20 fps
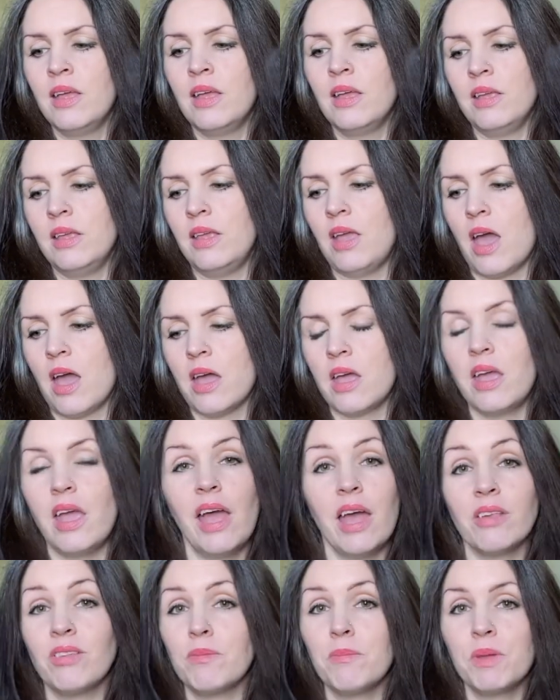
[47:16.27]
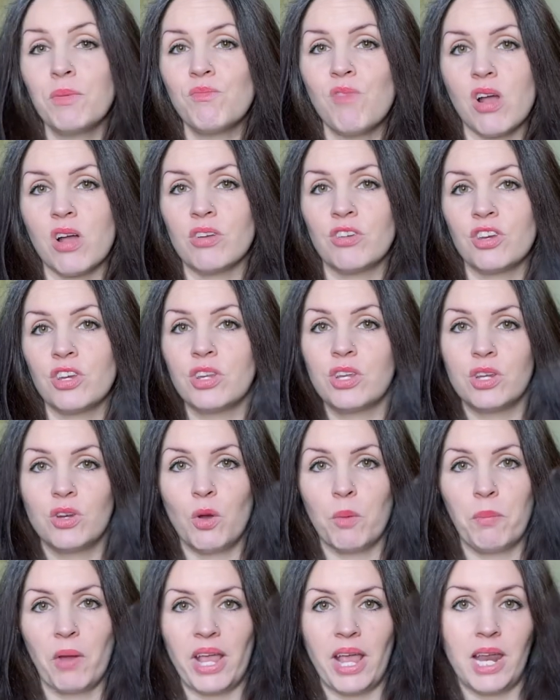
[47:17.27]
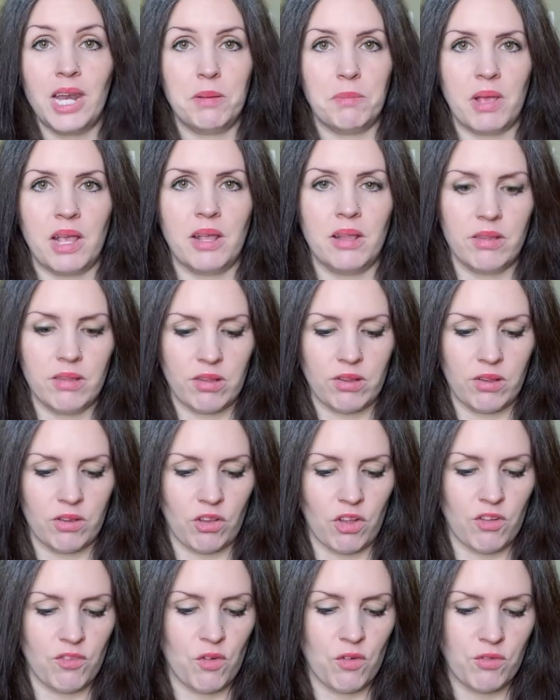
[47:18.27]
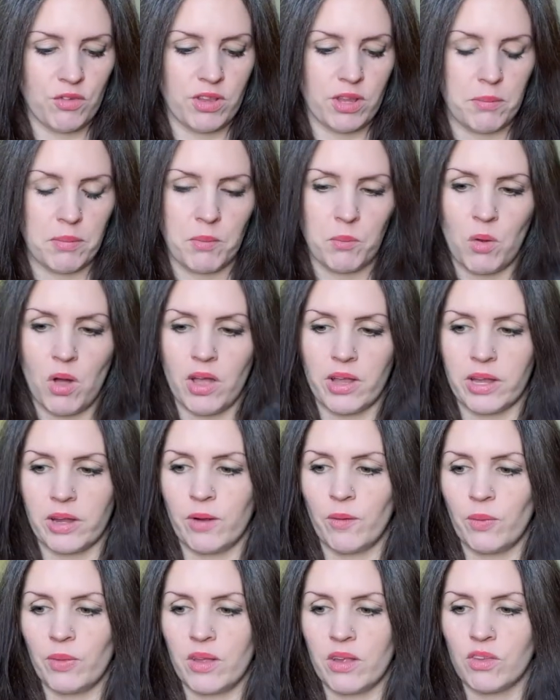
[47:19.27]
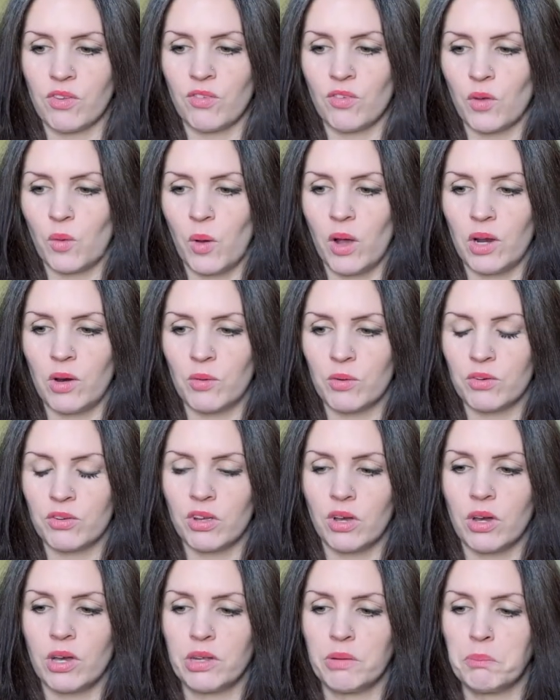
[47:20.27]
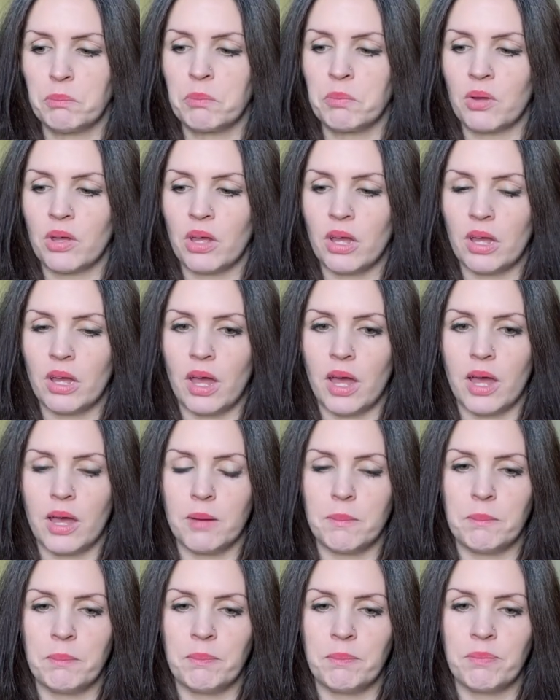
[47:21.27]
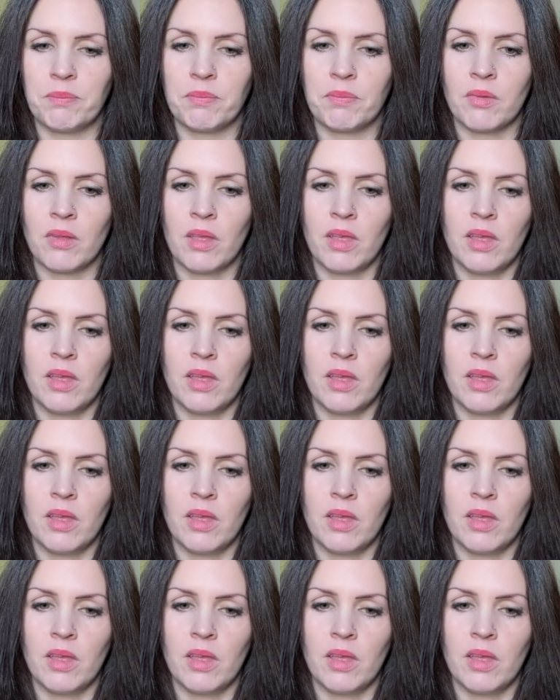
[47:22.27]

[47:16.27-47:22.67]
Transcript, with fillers: yeah, it hasn't been rushed, not by any means, because I've obviously been working on this for quite a long time, but um,